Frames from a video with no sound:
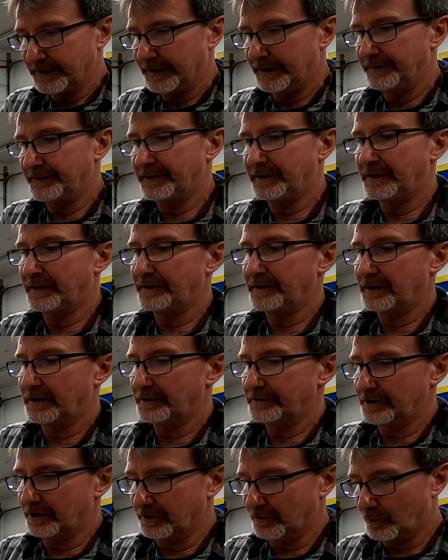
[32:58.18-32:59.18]
and then
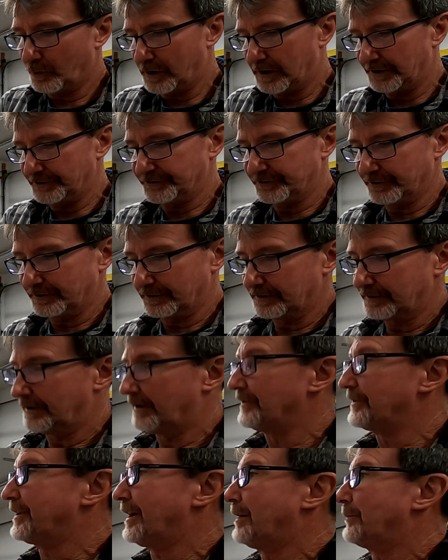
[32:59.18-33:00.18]
another washer
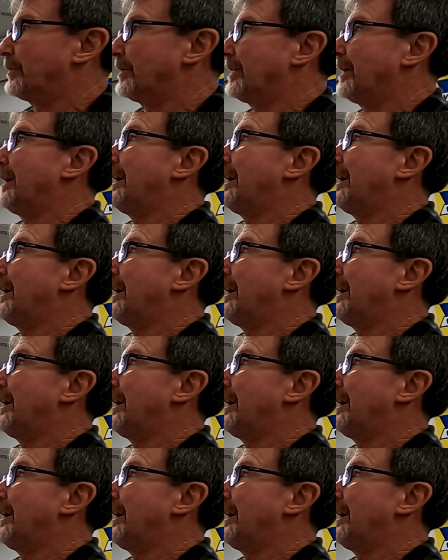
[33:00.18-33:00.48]
on top of